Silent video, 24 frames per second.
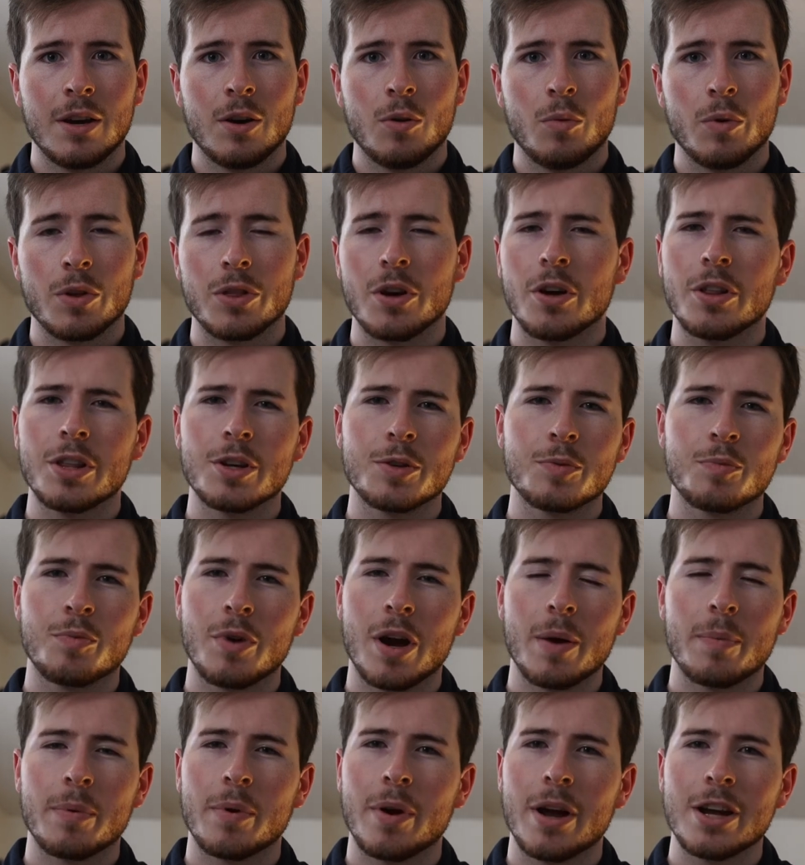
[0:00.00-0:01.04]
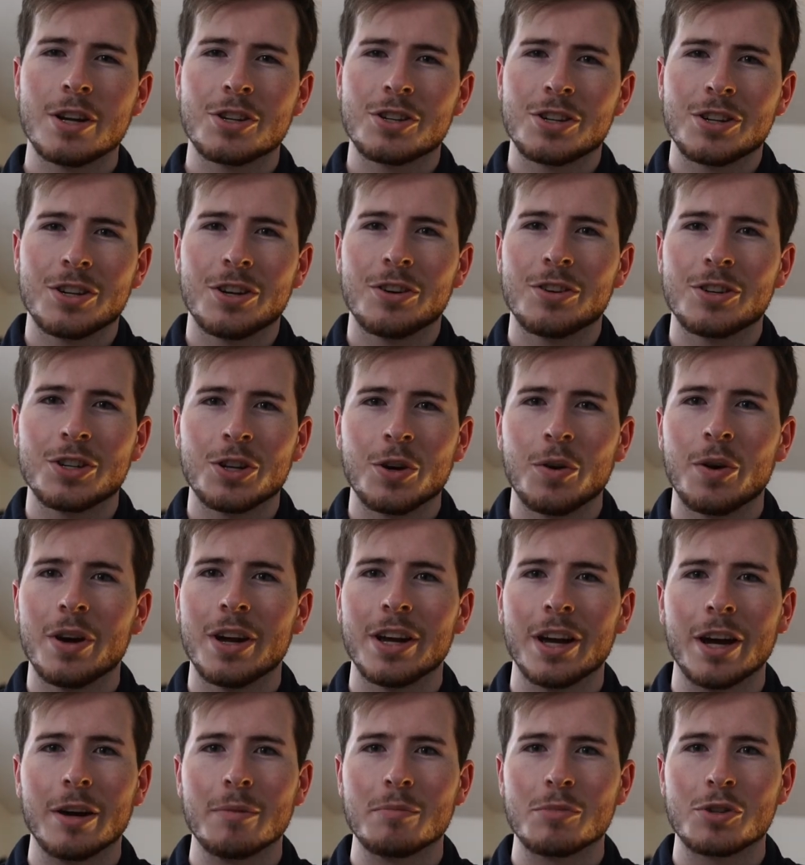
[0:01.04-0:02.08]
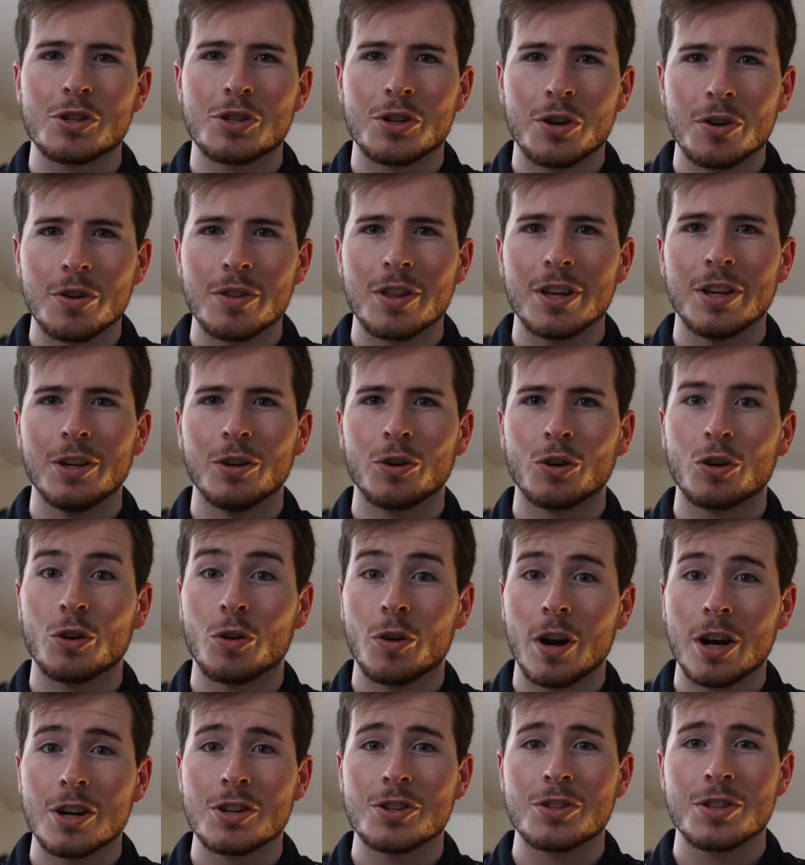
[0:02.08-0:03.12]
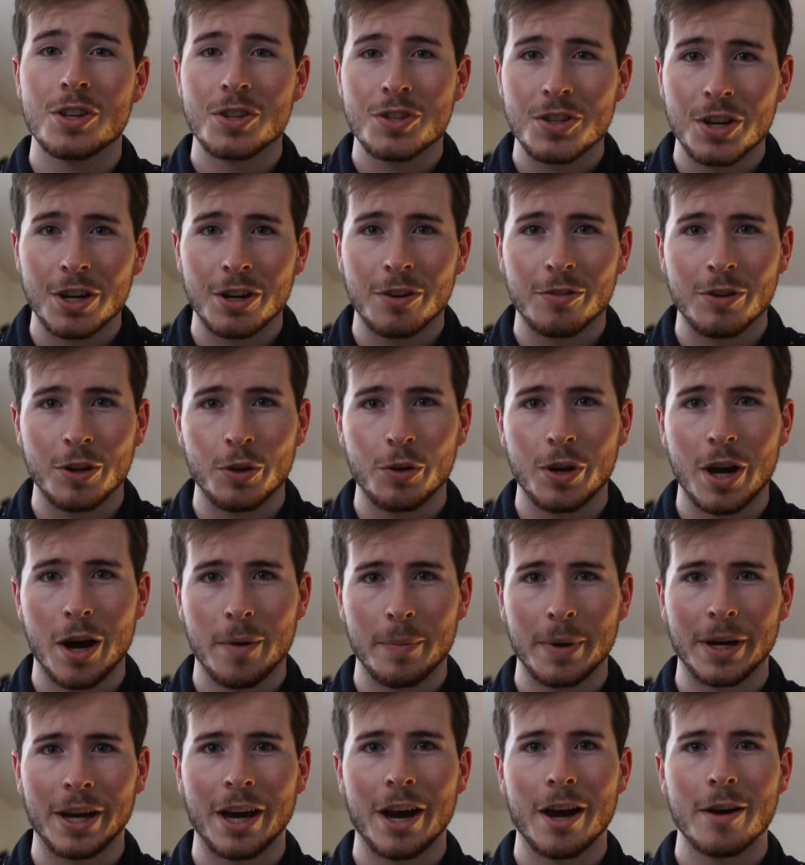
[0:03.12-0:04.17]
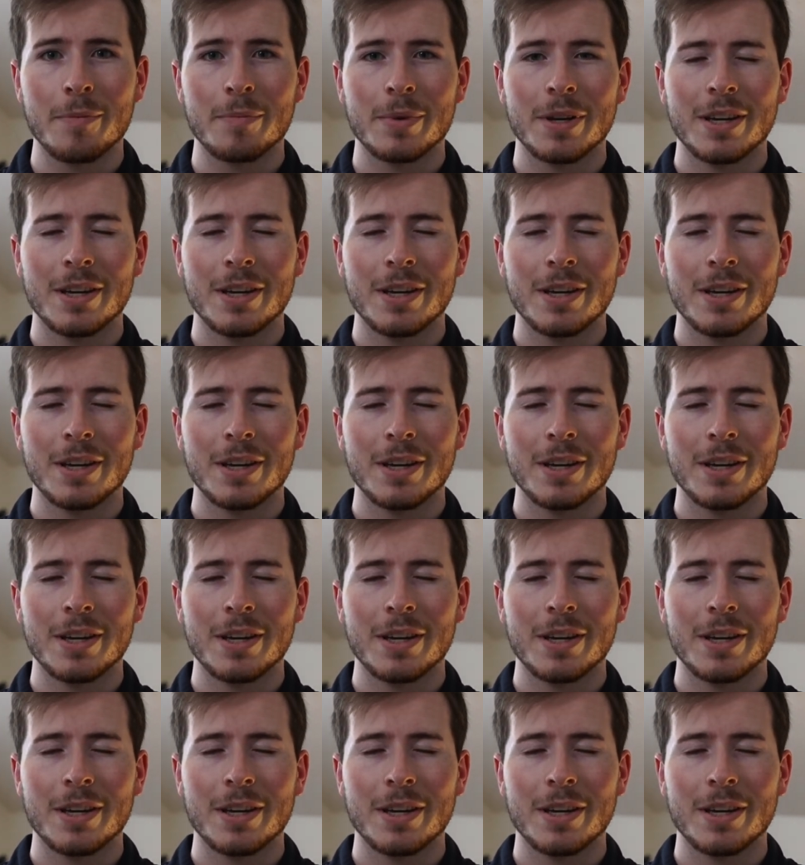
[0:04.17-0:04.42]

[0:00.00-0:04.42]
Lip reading: With all this preparation you're doing, I'm sure that you'll crush this interview coming up.